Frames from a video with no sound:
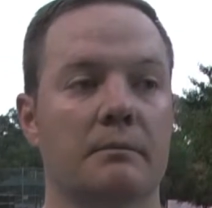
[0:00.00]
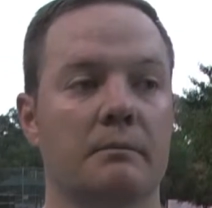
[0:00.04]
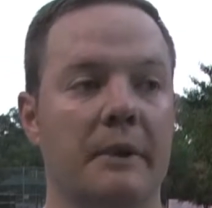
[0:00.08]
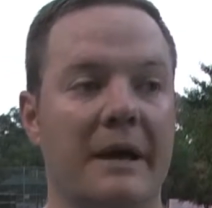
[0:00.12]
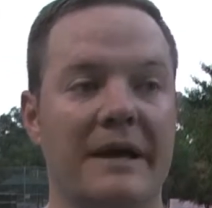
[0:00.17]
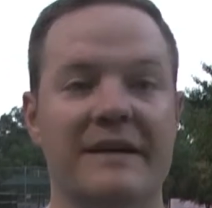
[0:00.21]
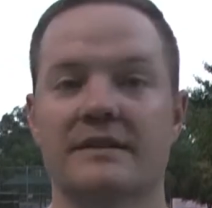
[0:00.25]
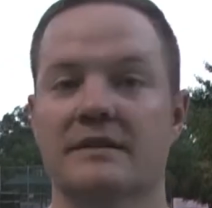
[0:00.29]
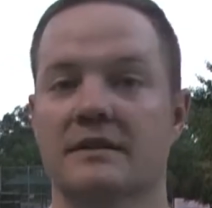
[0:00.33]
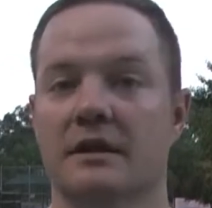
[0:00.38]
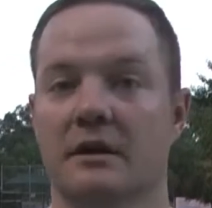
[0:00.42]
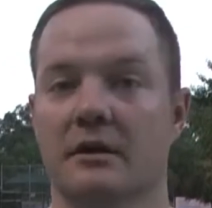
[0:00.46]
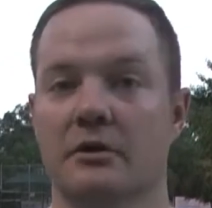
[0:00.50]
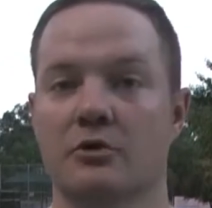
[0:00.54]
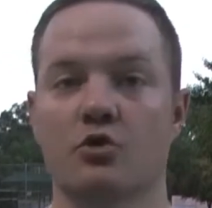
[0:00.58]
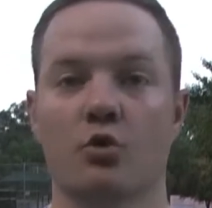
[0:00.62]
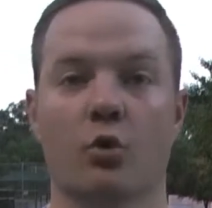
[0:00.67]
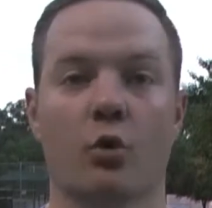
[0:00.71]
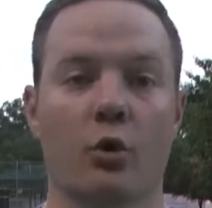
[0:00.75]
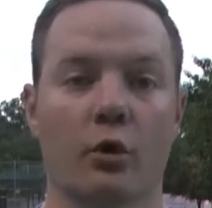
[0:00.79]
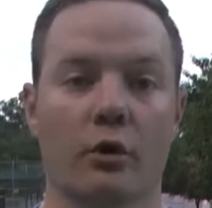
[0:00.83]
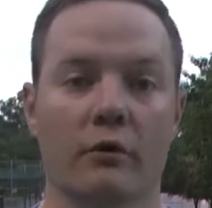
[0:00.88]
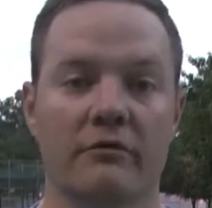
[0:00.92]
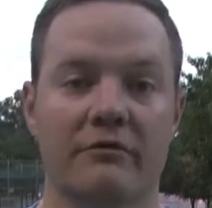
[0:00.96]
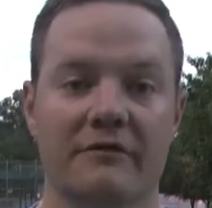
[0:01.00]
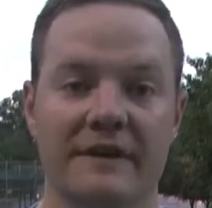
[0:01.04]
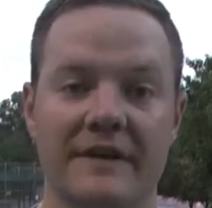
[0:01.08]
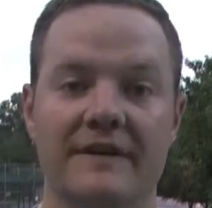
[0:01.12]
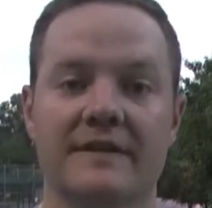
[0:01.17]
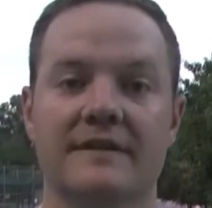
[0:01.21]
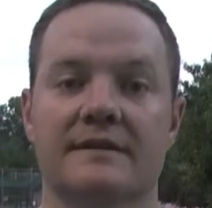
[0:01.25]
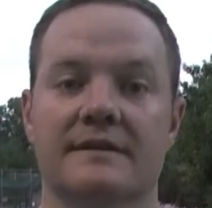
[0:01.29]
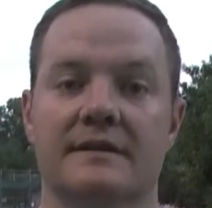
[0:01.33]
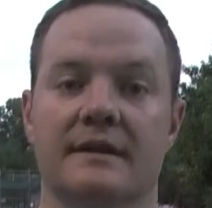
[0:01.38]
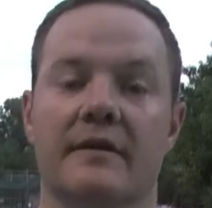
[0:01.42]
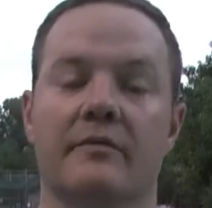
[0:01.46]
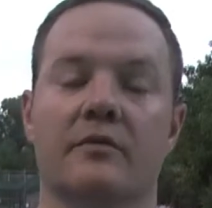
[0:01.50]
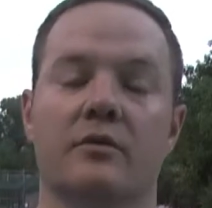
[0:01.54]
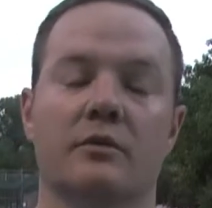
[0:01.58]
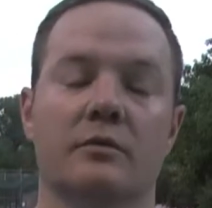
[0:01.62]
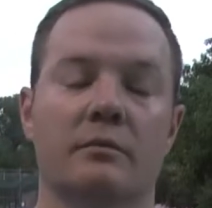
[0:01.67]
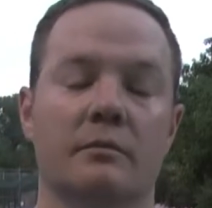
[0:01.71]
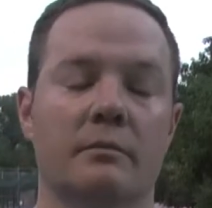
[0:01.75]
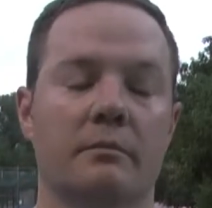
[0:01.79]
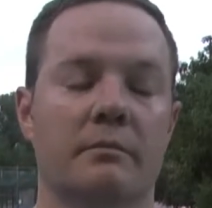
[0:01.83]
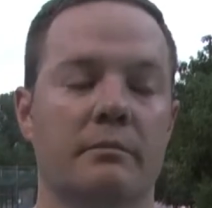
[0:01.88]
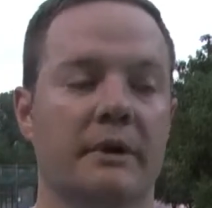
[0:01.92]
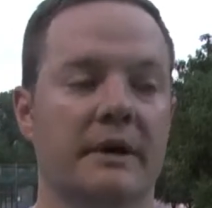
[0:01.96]
based on your fitness level,
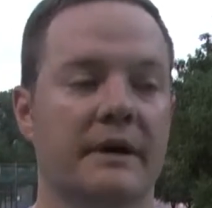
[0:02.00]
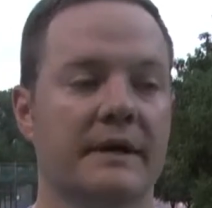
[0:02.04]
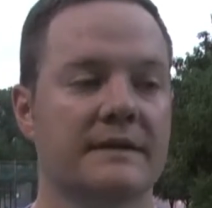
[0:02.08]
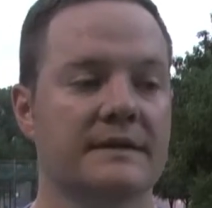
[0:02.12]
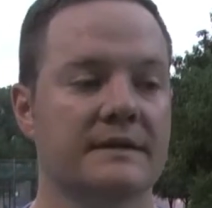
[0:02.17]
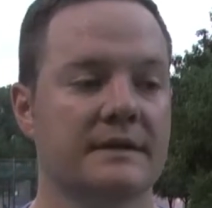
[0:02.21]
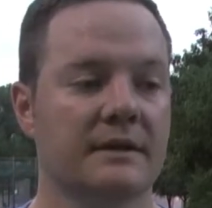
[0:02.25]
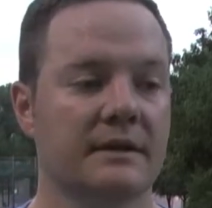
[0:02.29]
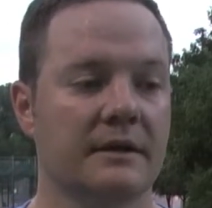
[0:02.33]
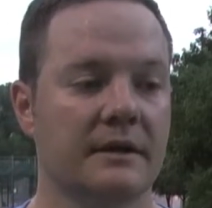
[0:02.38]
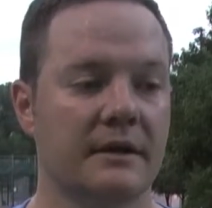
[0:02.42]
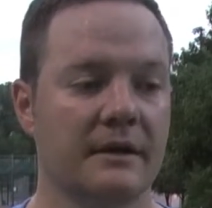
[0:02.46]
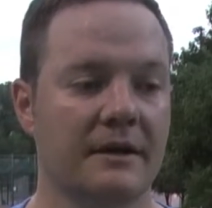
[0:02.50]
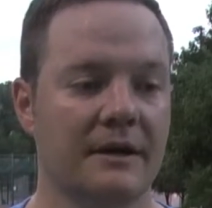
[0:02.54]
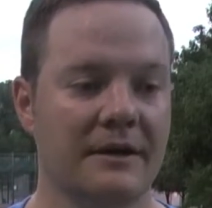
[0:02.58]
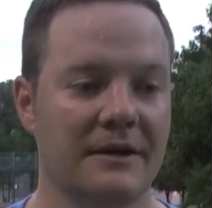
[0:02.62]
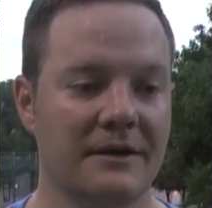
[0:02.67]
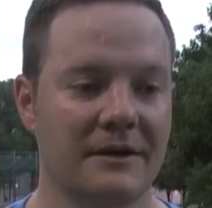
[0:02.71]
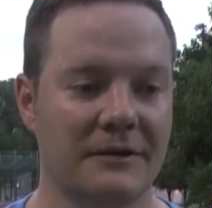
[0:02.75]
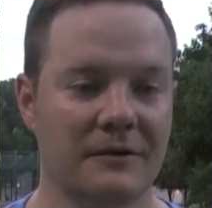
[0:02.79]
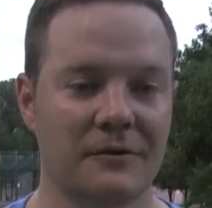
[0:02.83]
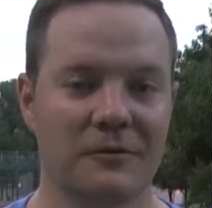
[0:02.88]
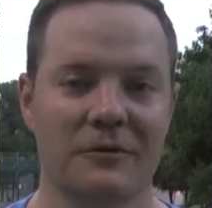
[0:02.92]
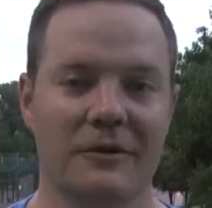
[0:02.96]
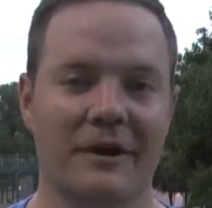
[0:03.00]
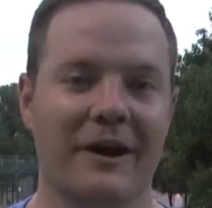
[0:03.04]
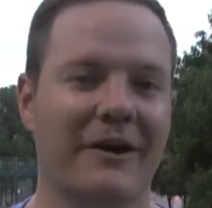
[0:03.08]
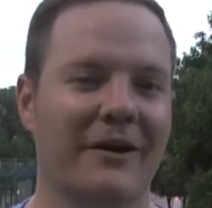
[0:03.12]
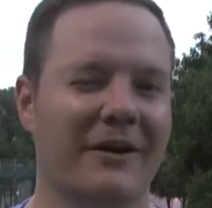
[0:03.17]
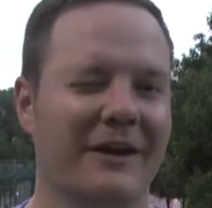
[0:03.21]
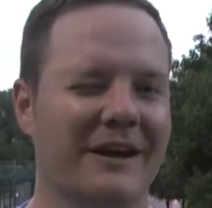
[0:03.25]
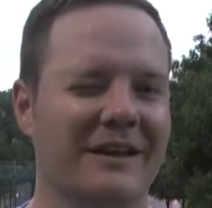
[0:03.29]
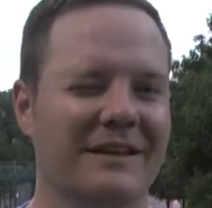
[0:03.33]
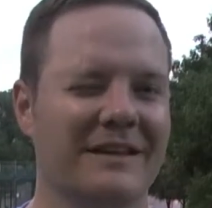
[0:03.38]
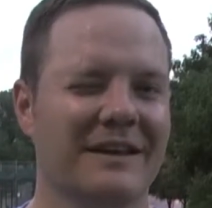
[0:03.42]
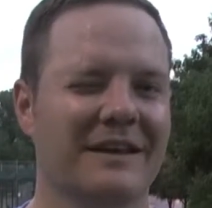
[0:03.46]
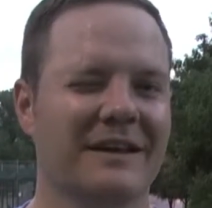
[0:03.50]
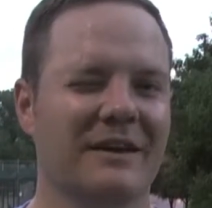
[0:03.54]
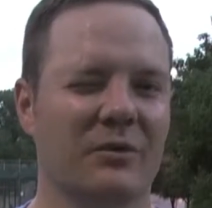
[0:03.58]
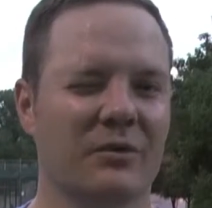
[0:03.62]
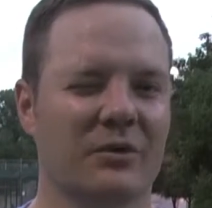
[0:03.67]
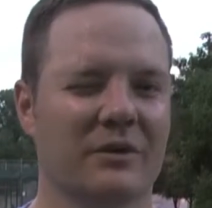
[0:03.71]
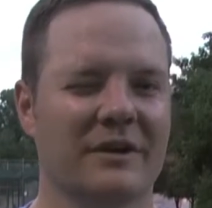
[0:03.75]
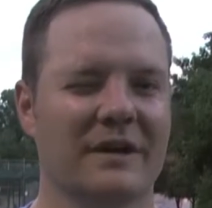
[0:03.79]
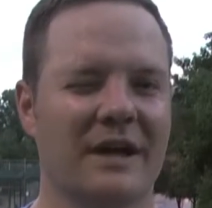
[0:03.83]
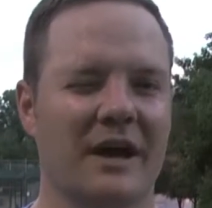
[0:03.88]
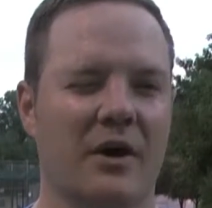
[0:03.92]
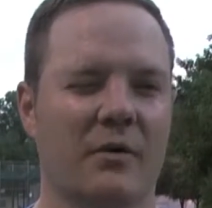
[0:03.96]
but you're there, and I think it
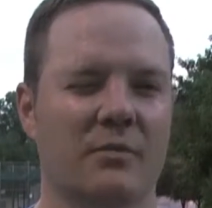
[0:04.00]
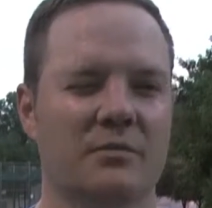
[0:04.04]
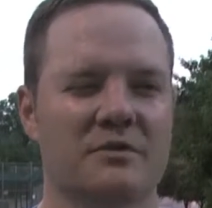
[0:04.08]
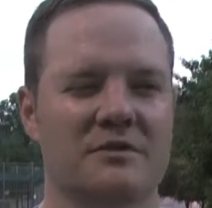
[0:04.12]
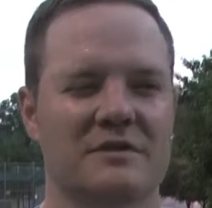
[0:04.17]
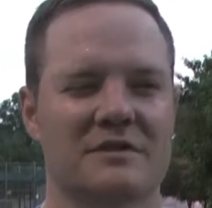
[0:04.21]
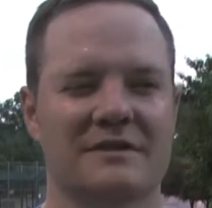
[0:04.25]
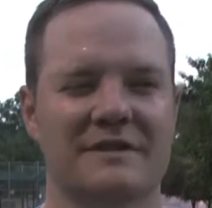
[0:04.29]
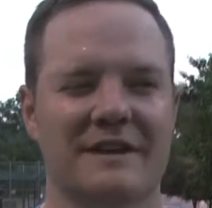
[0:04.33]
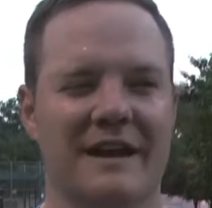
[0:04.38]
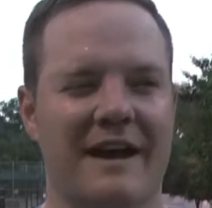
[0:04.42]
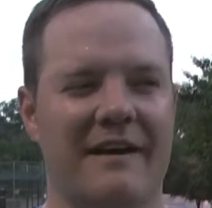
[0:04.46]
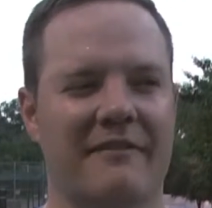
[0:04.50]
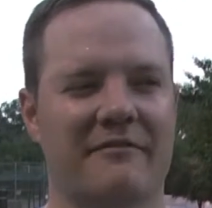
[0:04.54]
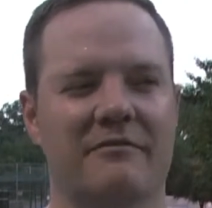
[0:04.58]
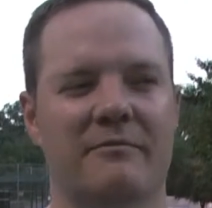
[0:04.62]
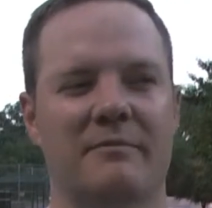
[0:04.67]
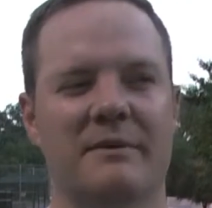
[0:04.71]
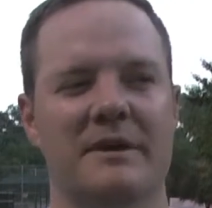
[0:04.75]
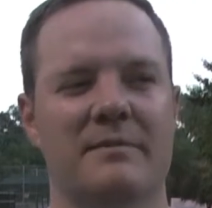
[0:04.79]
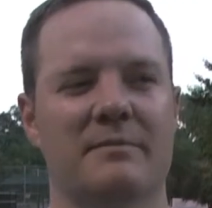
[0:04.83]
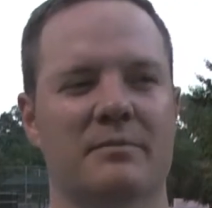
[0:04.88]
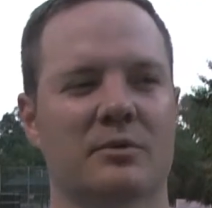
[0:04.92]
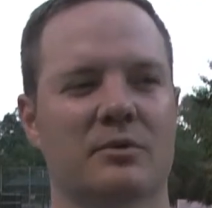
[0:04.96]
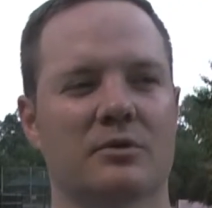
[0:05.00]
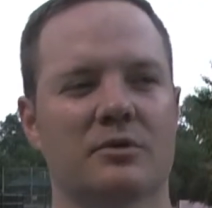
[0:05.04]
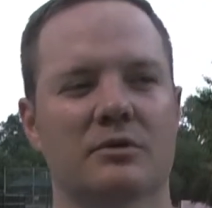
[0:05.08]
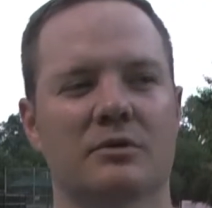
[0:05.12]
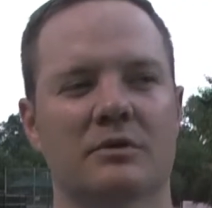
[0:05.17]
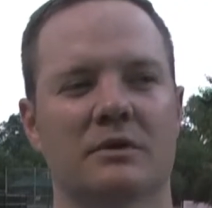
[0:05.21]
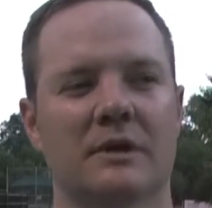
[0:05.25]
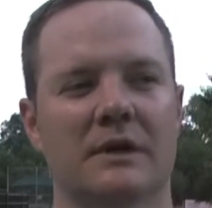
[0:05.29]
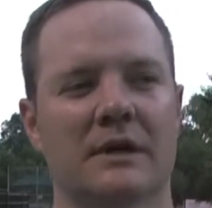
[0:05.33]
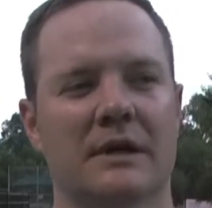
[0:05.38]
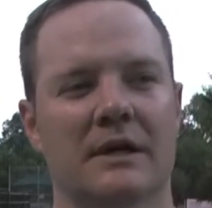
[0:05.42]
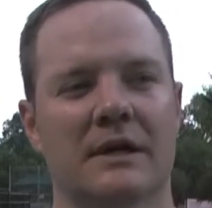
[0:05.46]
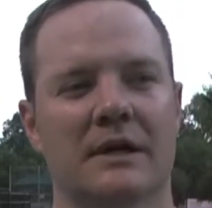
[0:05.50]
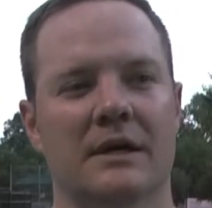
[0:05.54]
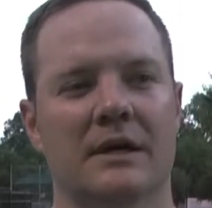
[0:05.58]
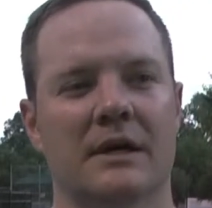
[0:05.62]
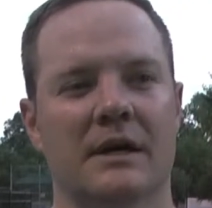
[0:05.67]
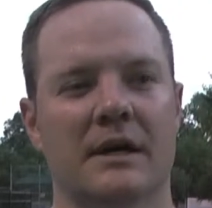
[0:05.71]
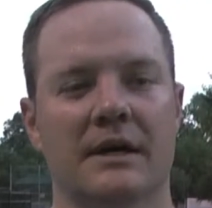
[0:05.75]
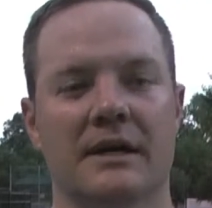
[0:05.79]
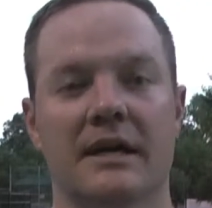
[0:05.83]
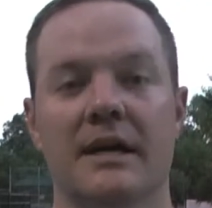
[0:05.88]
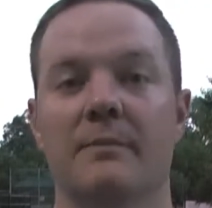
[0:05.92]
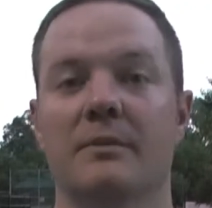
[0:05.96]
really helps just to have people
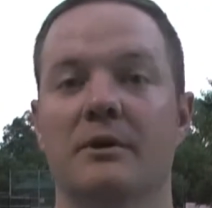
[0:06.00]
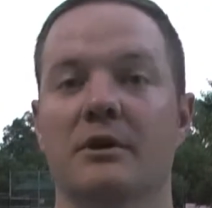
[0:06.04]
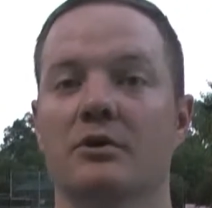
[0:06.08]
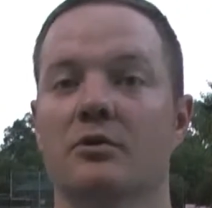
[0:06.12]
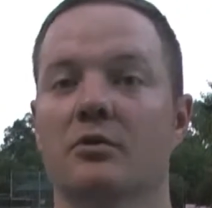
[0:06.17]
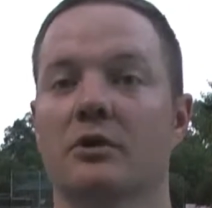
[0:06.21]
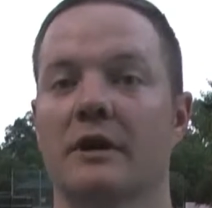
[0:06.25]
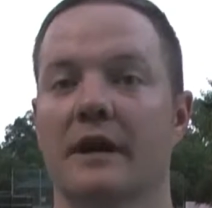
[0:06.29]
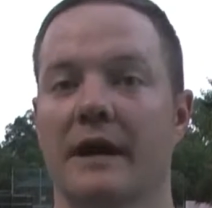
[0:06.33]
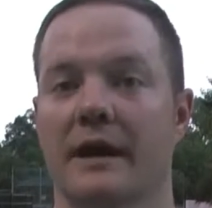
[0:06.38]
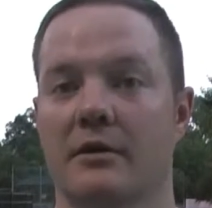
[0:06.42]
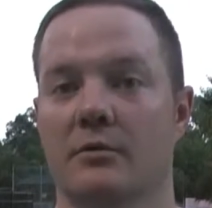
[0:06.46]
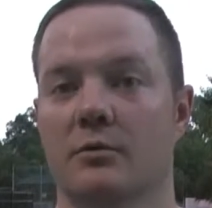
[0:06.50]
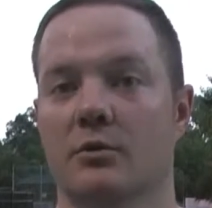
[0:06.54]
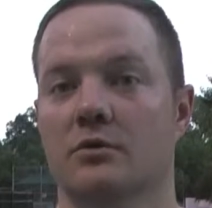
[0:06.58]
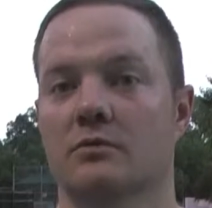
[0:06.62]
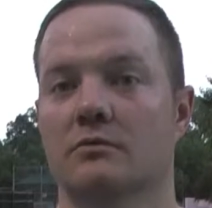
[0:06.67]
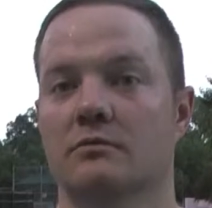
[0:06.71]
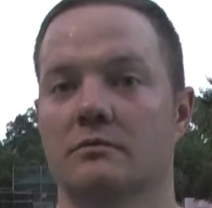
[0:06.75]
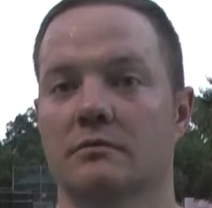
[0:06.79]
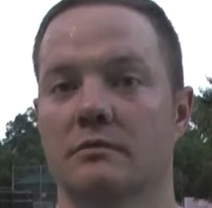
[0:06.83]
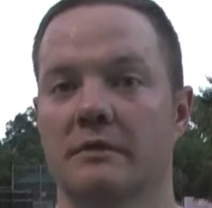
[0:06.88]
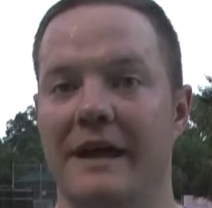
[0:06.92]
keeping you accountable.